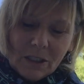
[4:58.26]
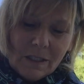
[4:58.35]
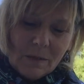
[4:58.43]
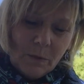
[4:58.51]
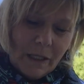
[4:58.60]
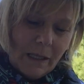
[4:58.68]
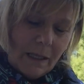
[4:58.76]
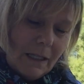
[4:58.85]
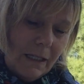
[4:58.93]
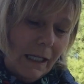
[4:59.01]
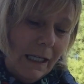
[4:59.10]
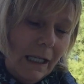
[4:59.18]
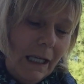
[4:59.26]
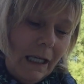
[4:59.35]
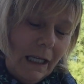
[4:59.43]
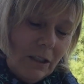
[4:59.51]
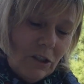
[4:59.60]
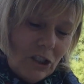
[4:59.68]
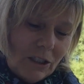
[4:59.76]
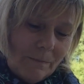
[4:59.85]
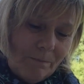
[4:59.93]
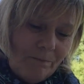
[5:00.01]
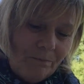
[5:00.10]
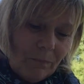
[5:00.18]
us with and engage.
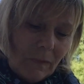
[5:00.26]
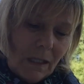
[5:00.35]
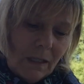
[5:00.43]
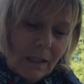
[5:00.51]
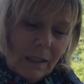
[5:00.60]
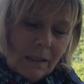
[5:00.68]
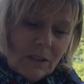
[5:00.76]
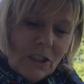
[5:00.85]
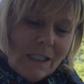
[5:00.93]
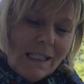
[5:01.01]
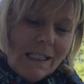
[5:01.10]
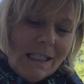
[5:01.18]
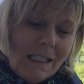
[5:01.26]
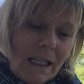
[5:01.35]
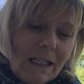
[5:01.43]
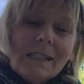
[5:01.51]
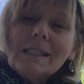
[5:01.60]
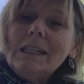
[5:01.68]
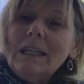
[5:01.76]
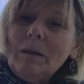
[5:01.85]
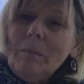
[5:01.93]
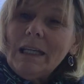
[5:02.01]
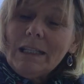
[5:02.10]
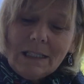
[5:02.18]
Just as a sitting
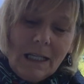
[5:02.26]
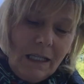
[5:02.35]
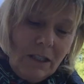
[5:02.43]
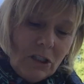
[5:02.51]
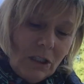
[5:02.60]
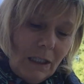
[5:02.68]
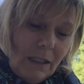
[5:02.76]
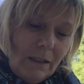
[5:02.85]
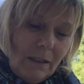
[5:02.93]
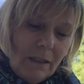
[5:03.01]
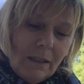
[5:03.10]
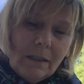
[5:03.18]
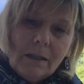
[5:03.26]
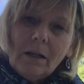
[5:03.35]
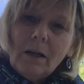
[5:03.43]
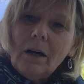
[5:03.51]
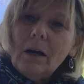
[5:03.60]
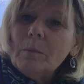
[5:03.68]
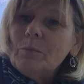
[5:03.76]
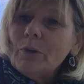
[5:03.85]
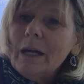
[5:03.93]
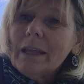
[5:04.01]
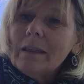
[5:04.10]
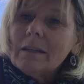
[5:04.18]
meditation, our breath